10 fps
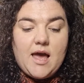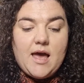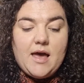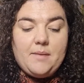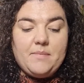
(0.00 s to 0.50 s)

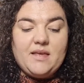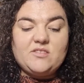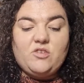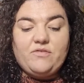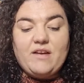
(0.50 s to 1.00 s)

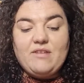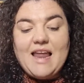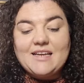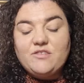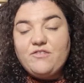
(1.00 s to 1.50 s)
It's got a very
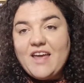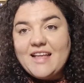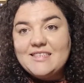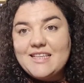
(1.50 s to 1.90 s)
relaxed fit.